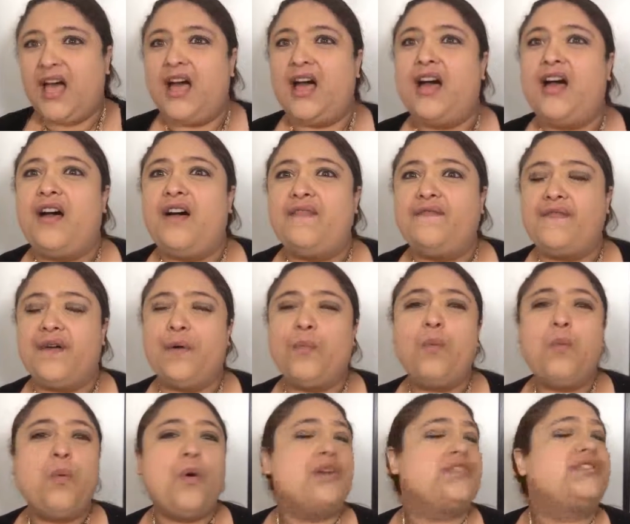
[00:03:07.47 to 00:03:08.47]
of
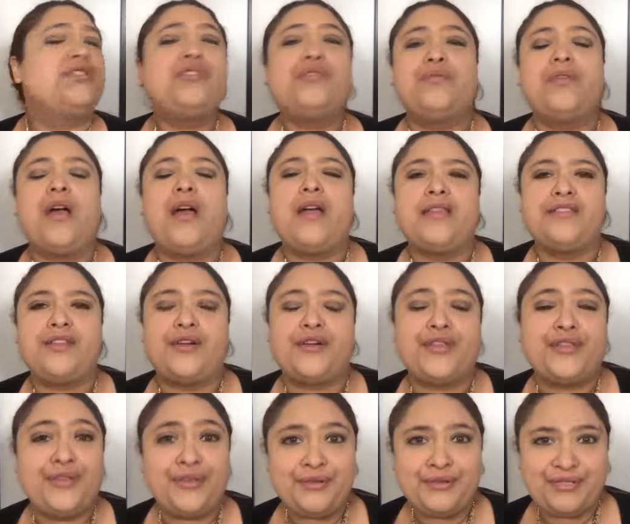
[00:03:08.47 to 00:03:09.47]
what you guys are
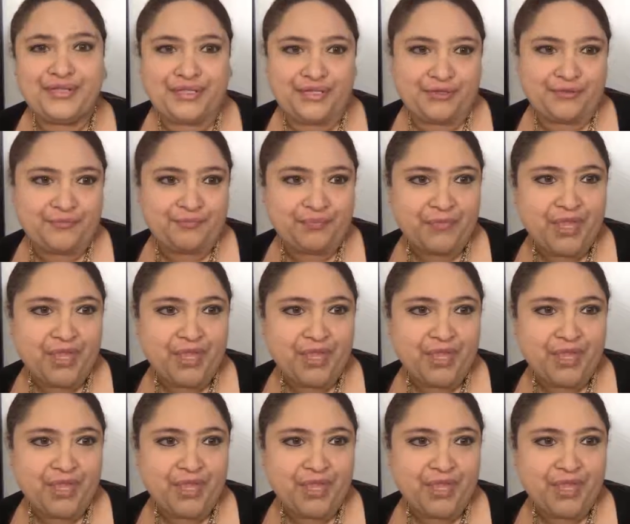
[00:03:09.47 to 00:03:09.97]
used to.